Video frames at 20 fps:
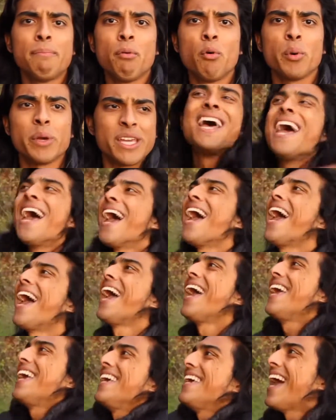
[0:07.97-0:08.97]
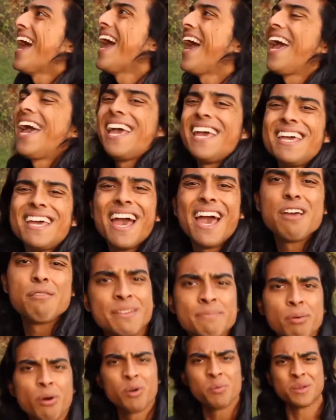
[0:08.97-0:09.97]
boy. Hey, hey, hey,
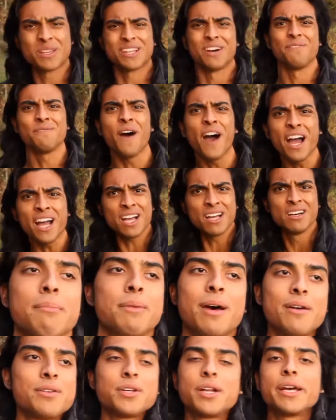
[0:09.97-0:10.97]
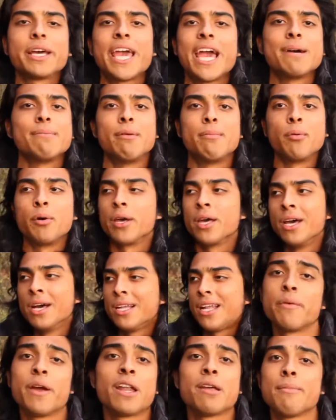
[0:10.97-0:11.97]
boy, what the fuck? I'm not trying to cap, my boy.
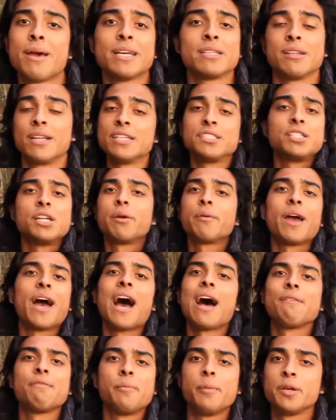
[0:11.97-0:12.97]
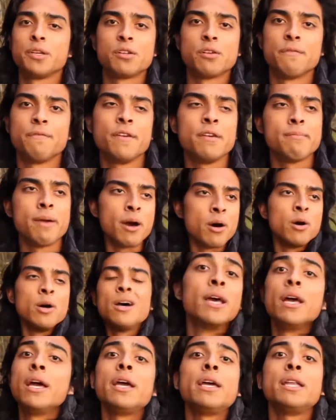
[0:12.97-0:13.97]
Random ass, legendary, high vibrational female.
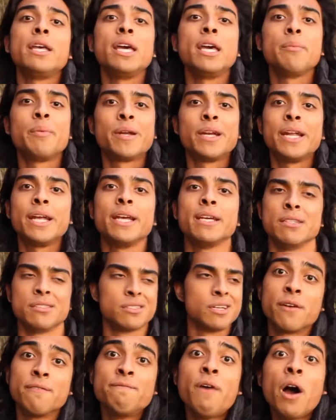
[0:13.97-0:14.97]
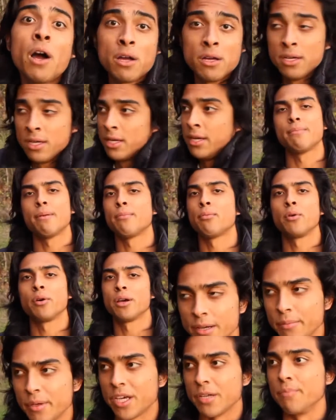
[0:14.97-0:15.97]
It is what it is. The fuck, my boy.
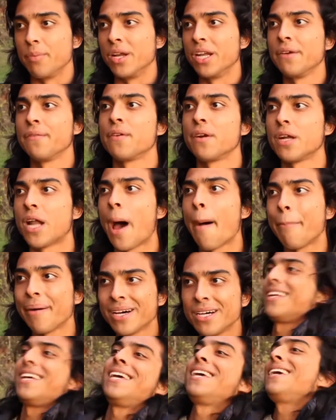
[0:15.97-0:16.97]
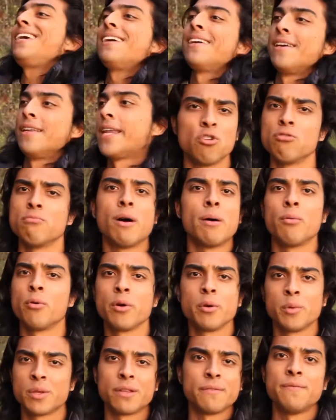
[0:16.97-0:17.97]
Because believe it or not, it is. Oh, my
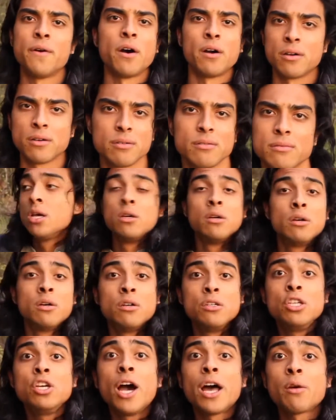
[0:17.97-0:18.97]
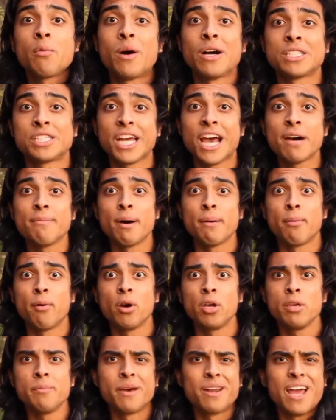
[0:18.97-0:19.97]
boy, what the fuck? You gotta watch out, my boy.
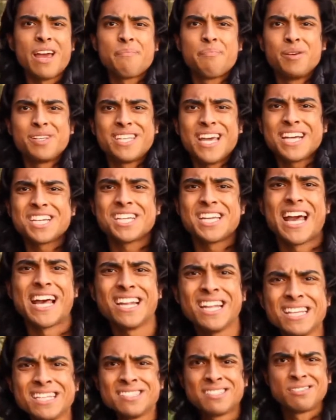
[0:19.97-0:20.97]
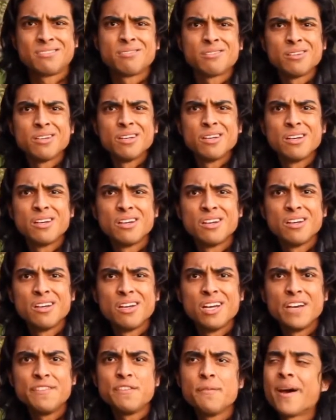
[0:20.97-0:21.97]
You better have protection at least.
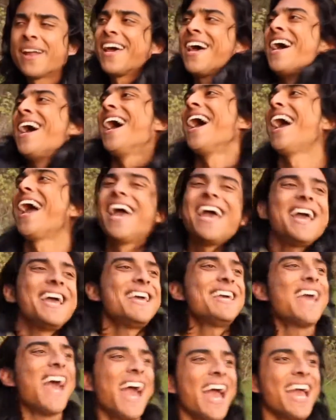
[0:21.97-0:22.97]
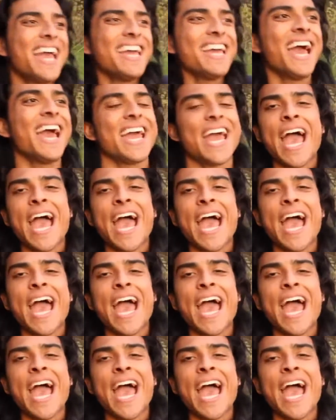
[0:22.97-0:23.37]
If you gotta, hey, hey, hey,